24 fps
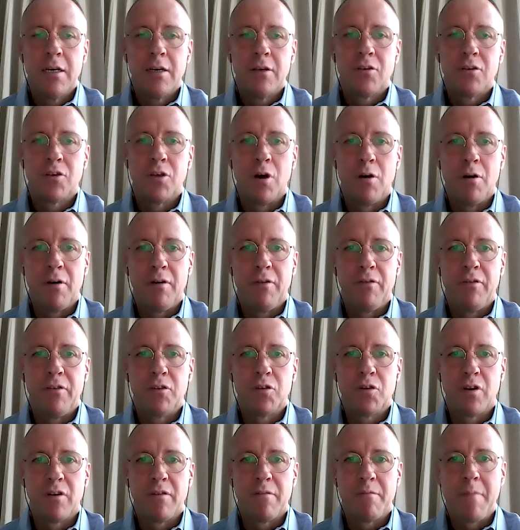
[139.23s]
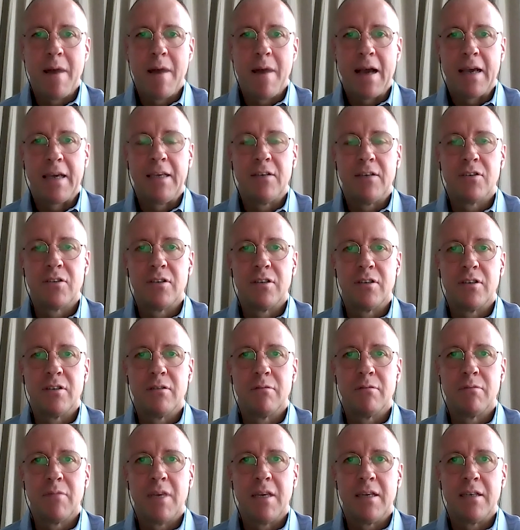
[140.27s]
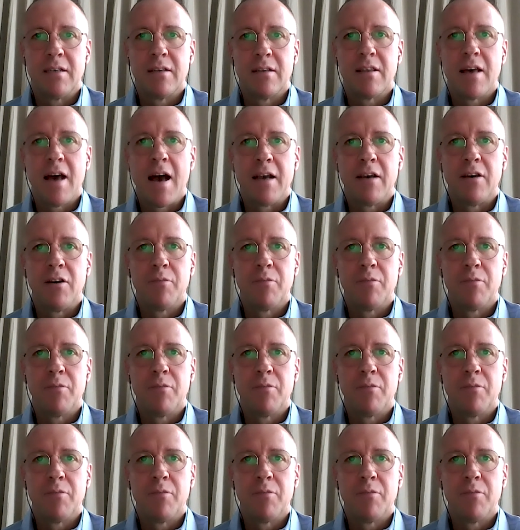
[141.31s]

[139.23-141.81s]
So if you sort of back into that,